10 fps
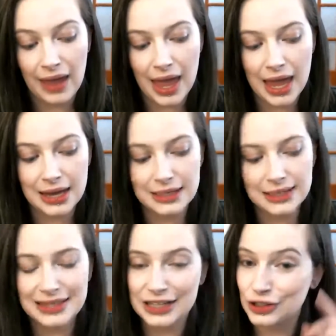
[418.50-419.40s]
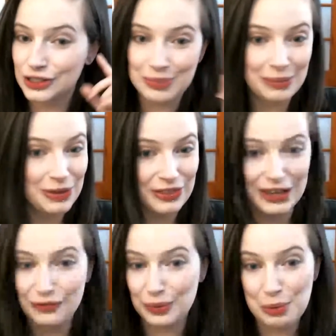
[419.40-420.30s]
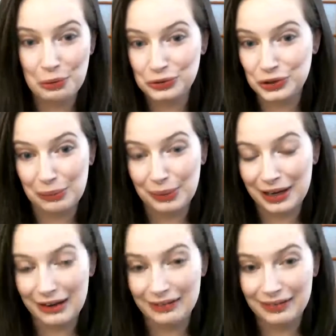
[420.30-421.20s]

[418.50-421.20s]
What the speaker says: And that just made me think of remote interpreting